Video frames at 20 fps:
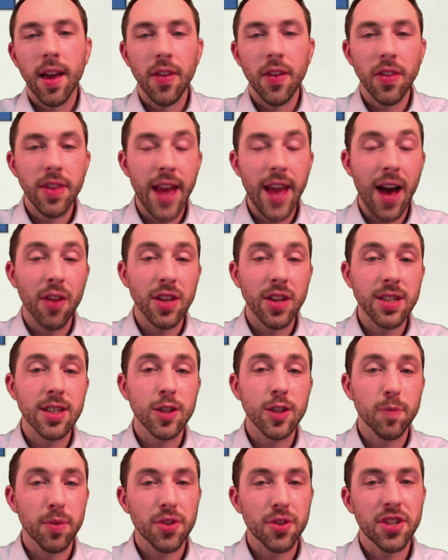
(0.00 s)
Now, this
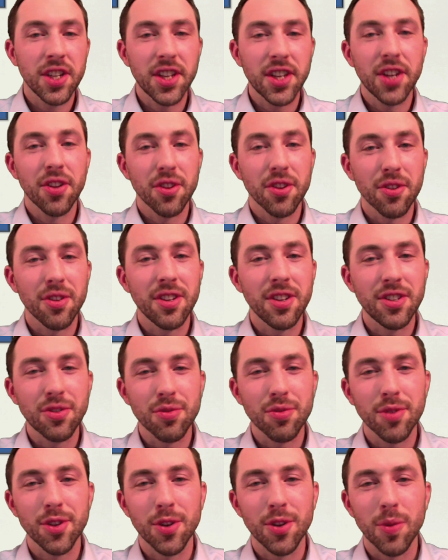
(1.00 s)
is particularly
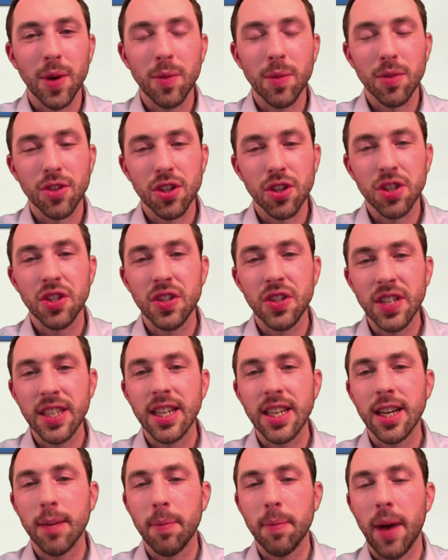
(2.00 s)
true when we're just
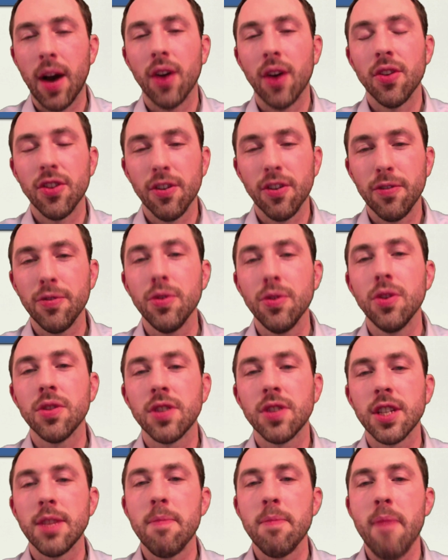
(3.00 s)
thinking about the
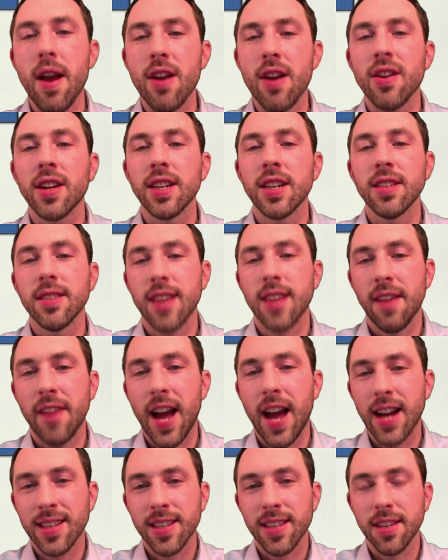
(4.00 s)
foods that Americans have
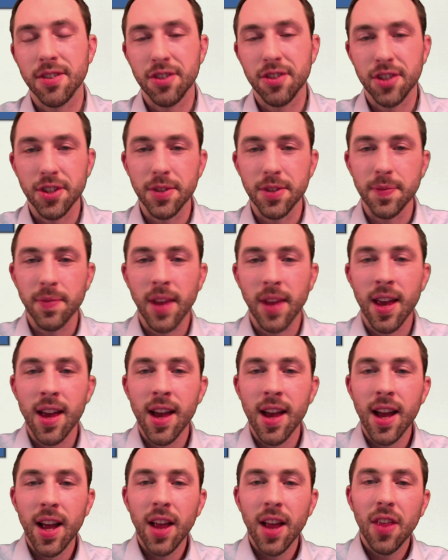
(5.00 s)
access to.
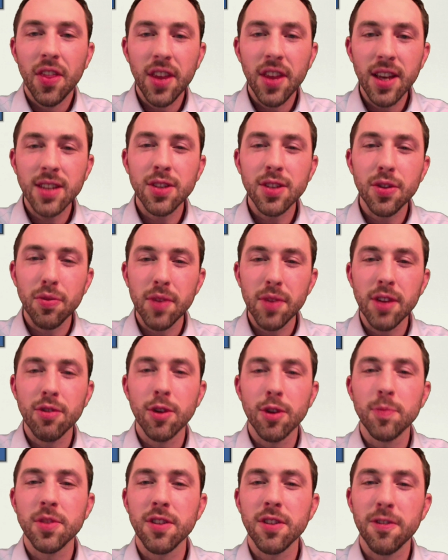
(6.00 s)
These three
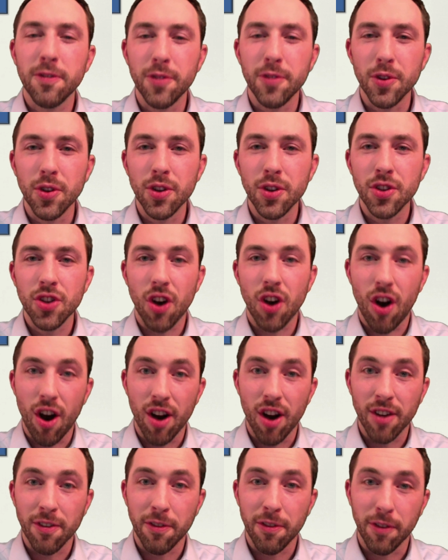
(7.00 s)
groups of foods
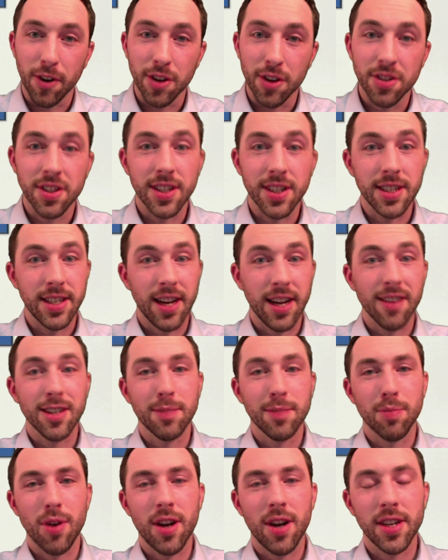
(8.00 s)
are, first, dairy
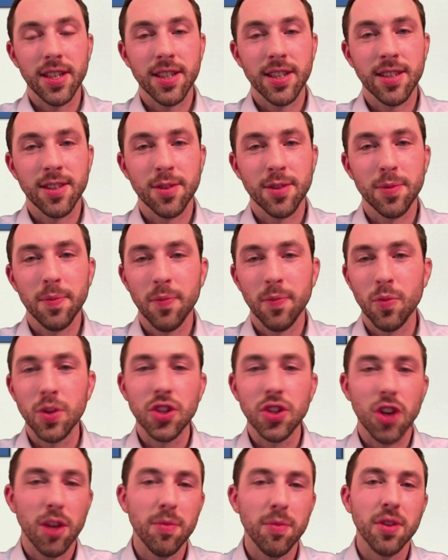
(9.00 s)
products,
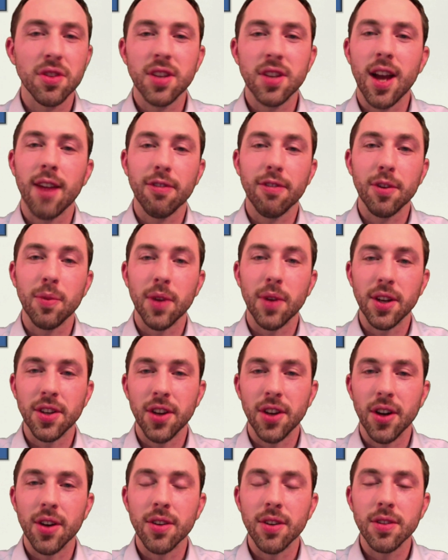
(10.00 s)
which almost everyone
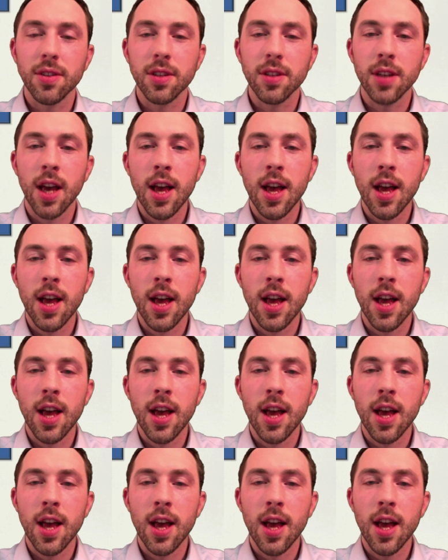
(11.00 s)
knows,